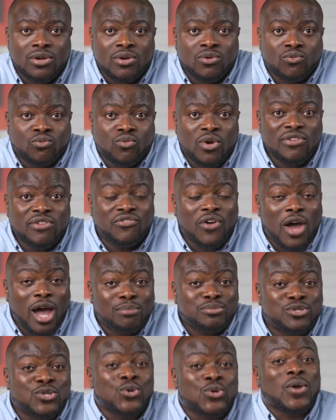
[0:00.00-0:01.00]
With up
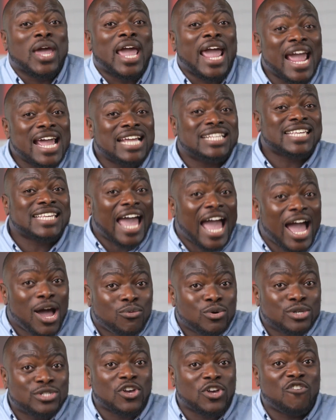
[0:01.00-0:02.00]
to 8
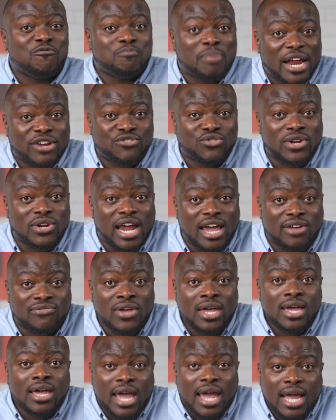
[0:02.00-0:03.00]
hours of battery life
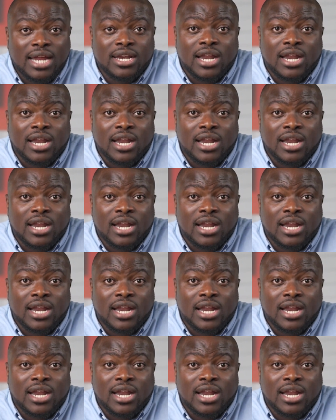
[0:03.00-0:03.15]
and